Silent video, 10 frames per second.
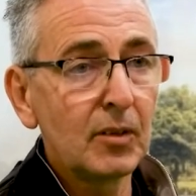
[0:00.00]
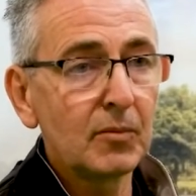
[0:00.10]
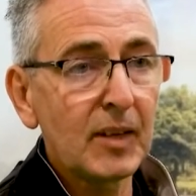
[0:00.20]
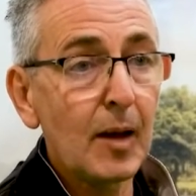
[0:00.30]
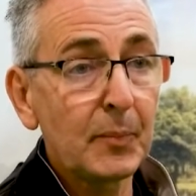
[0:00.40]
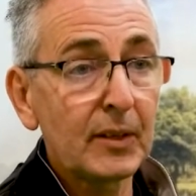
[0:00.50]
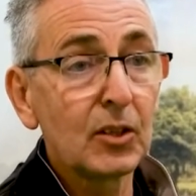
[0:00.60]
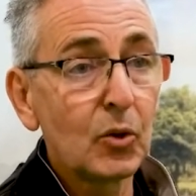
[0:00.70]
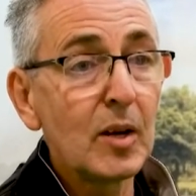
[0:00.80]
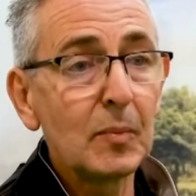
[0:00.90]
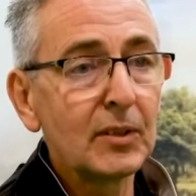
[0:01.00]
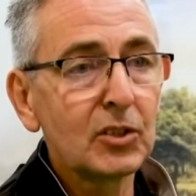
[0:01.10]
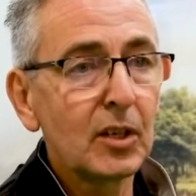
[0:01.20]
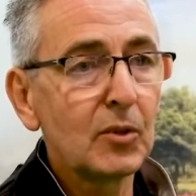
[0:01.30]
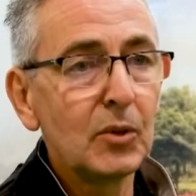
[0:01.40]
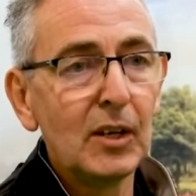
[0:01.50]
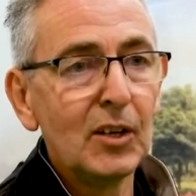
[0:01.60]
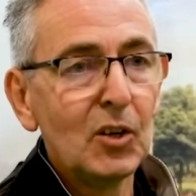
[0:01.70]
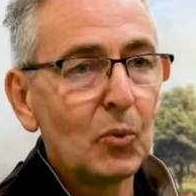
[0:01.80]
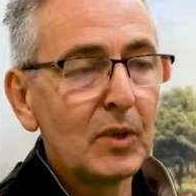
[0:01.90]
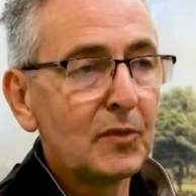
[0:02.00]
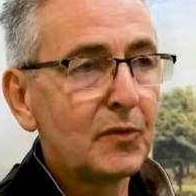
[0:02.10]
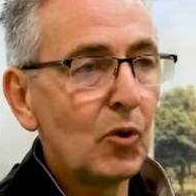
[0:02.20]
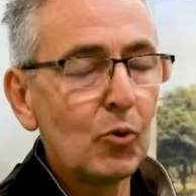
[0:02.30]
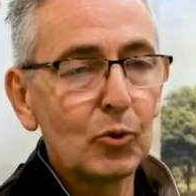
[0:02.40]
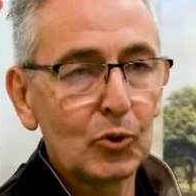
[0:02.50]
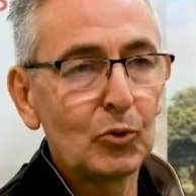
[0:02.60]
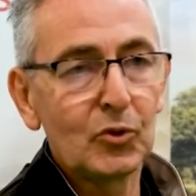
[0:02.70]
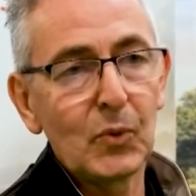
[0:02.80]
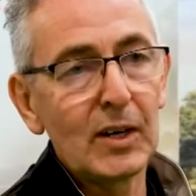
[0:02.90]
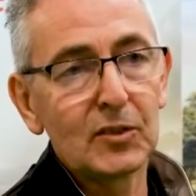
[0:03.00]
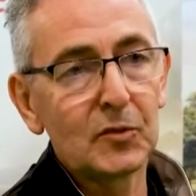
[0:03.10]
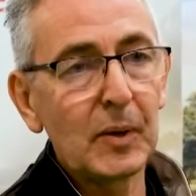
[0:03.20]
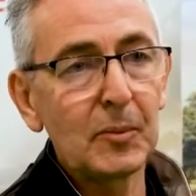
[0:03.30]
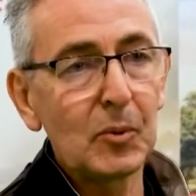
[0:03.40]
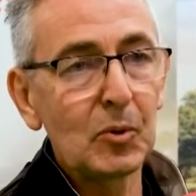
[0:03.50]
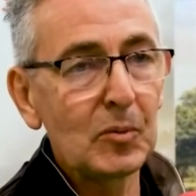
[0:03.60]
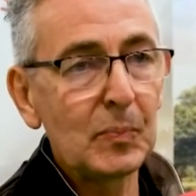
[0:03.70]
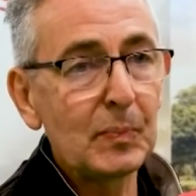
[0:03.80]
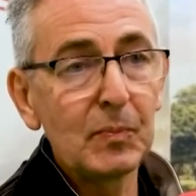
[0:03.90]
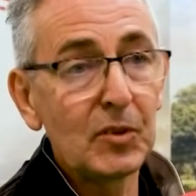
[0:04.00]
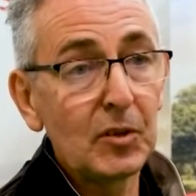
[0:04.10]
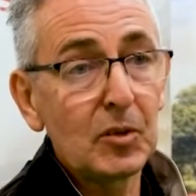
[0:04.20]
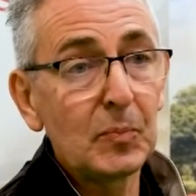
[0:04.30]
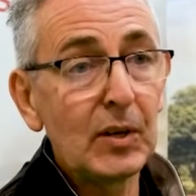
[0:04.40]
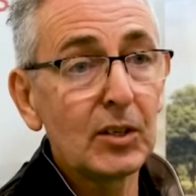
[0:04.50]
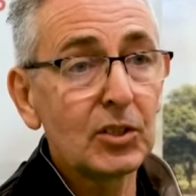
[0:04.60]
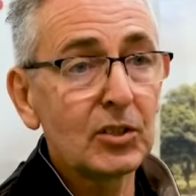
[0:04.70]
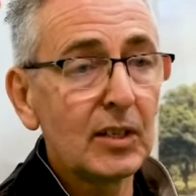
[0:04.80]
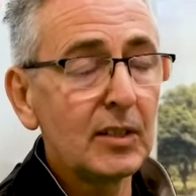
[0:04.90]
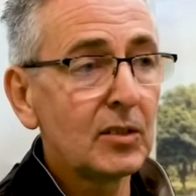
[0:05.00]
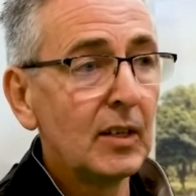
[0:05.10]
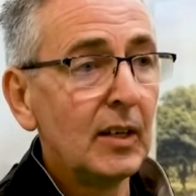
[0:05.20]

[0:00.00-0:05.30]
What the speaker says: capital equipment, so we've all sorts of ways of people that can purchase these.